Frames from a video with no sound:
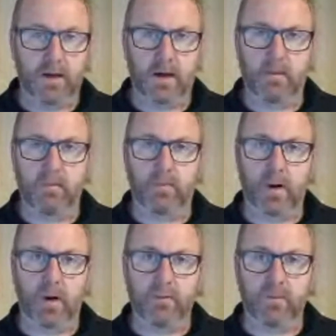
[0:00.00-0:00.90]
But
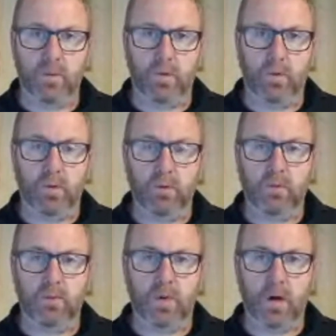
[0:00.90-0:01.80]
overall,
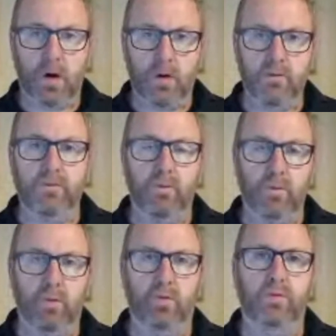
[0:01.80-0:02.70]
my
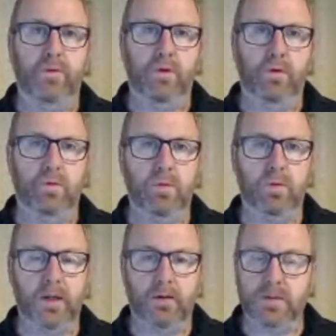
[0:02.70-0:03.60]
overall view,
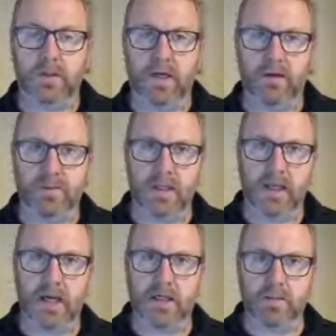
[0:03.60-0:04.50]
and I'm still 100%
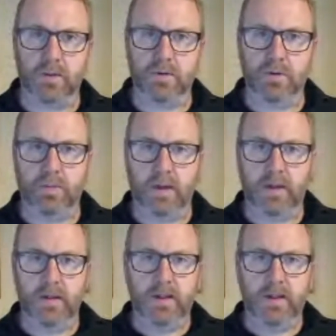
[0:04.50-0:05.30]
cash in my super,